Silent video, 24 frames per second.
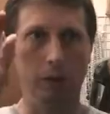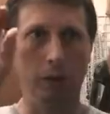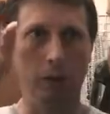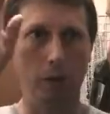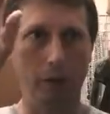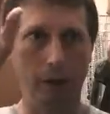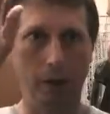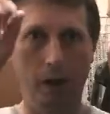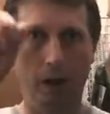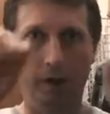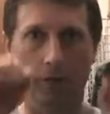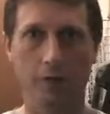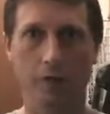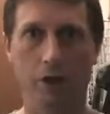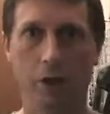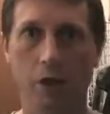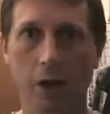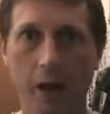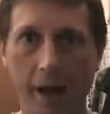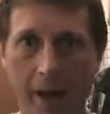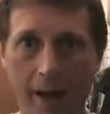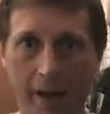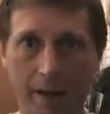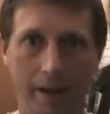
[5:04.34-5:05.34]
going off the
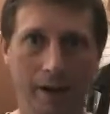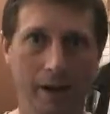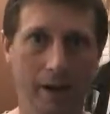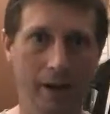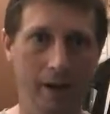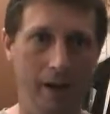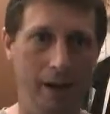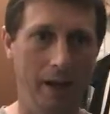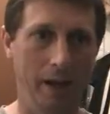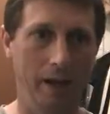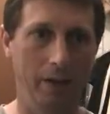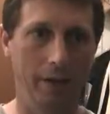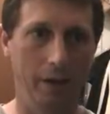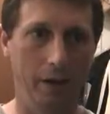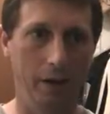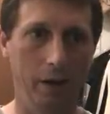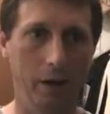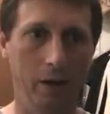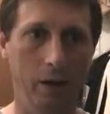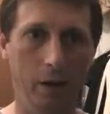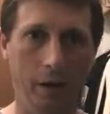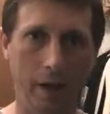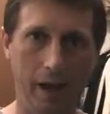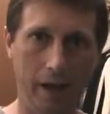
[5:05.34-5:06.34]
track there,
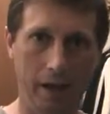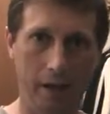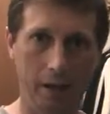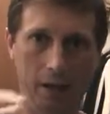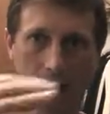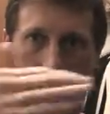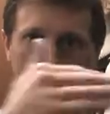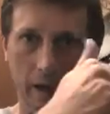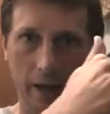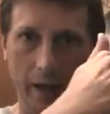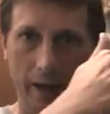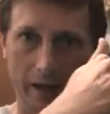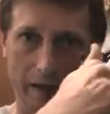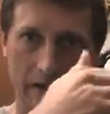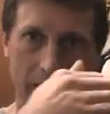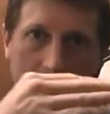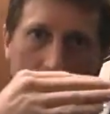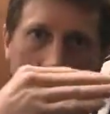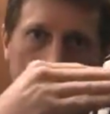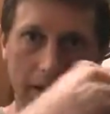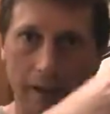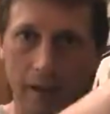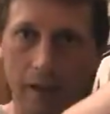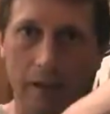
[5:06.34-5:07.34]
and you can't kind of
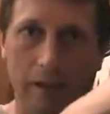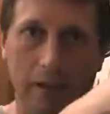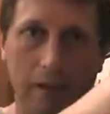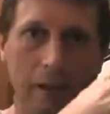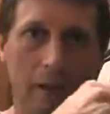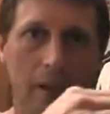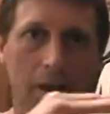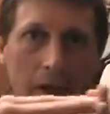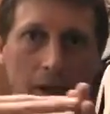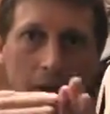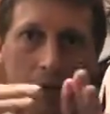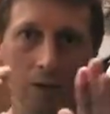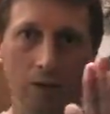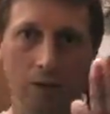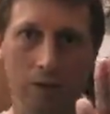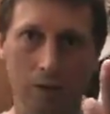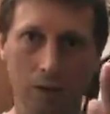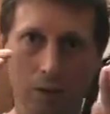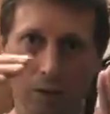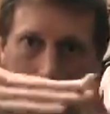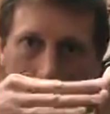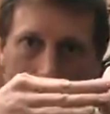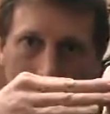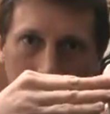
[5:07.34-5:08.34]
slide in
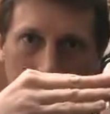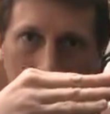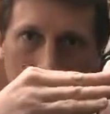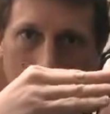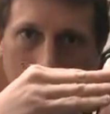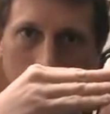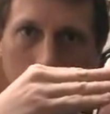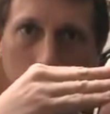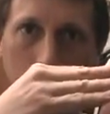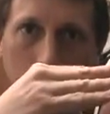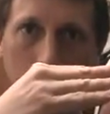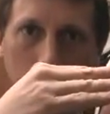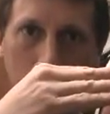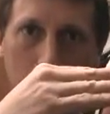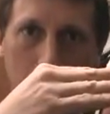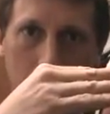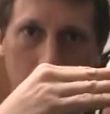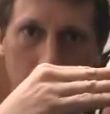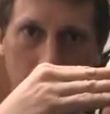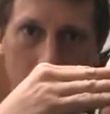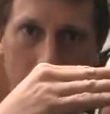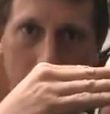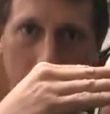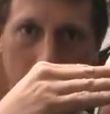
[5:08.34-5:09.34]
to the new
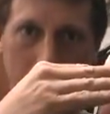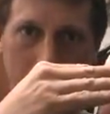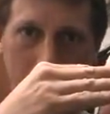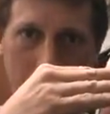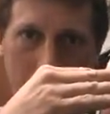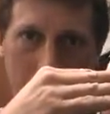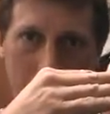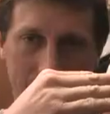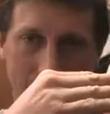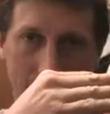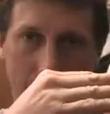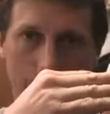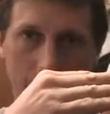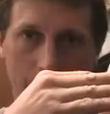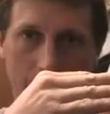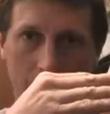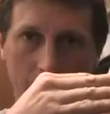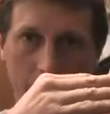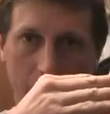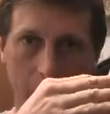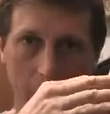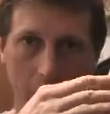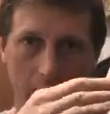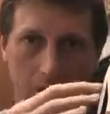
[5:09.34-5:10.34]
corporation at the same
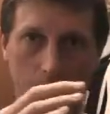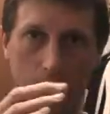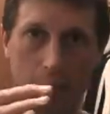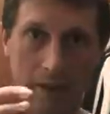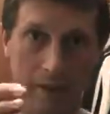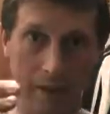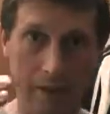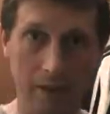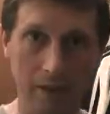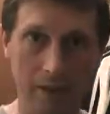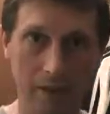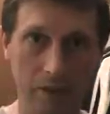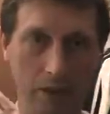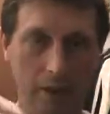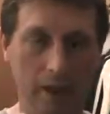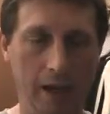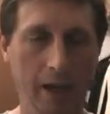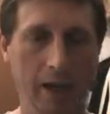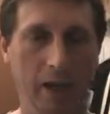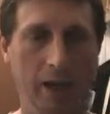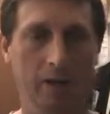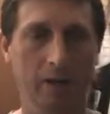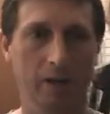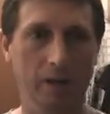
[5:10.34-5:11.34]
level so easily as you
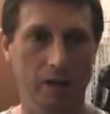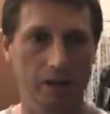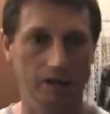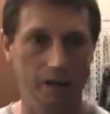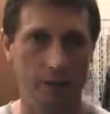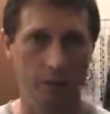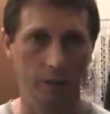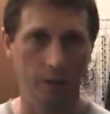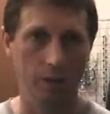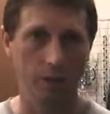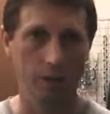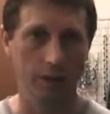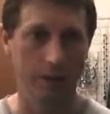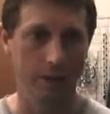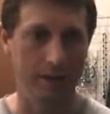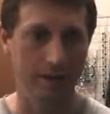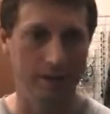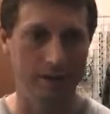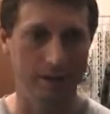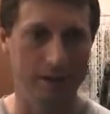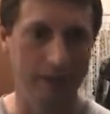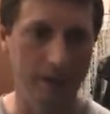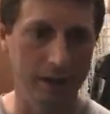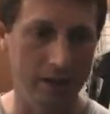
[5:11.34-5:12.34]
can, for example, in the
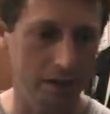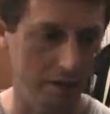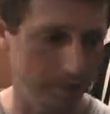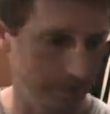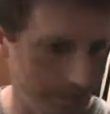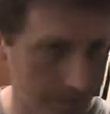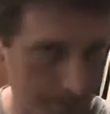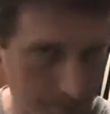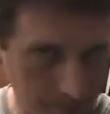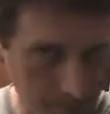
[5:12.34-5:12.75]
United States.